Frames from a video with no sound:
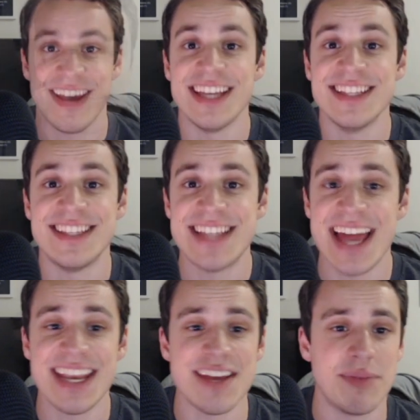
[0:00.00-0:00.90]

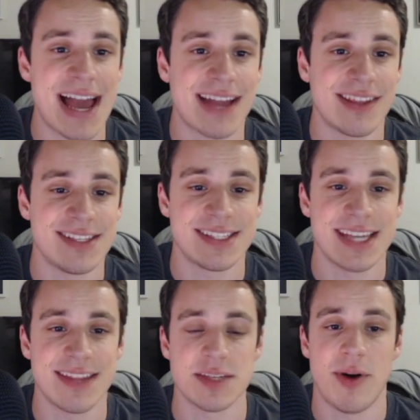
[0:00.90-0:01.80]
Instead, if black lets us
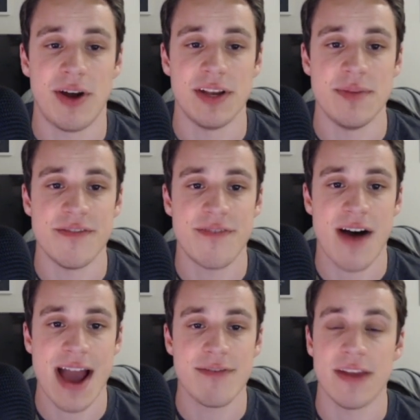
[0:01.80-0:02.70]
get this pawn to
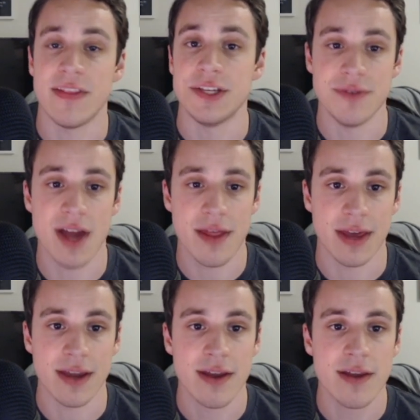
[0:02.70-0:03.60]
b5 and they do
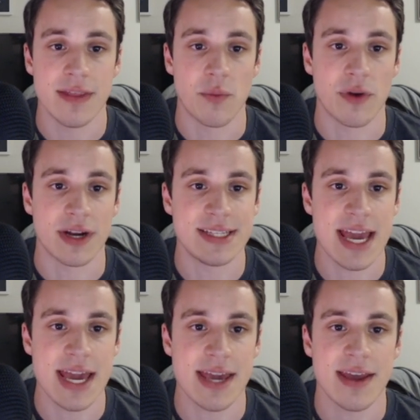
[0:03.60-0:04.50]
nothing, then we're going to
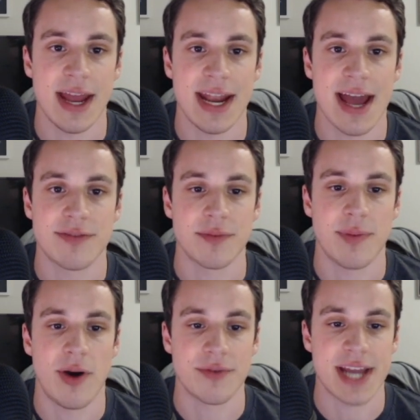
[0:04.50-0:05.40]
take, and after the
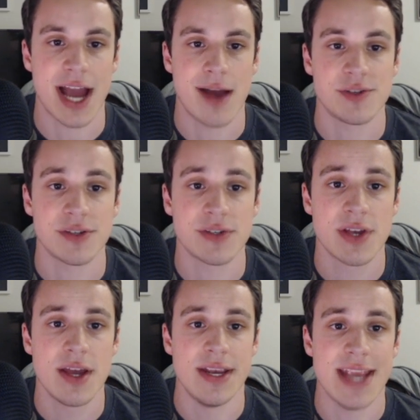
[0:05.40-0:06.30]
pawn recaptures,
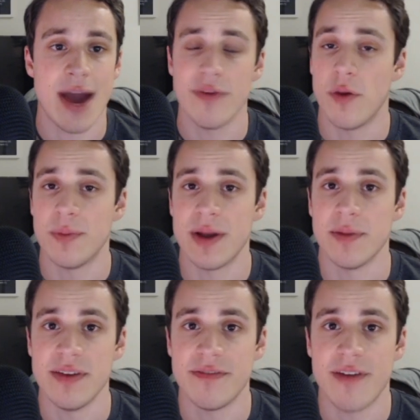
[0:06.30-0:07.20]
now we've opened up
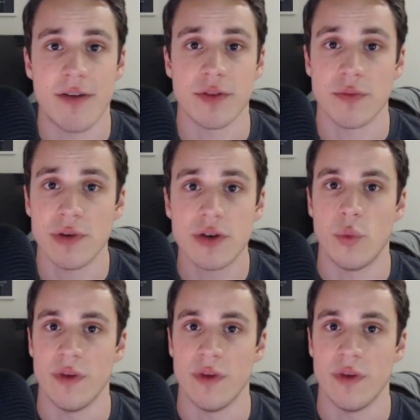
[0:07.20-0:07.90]
the b file for the rook.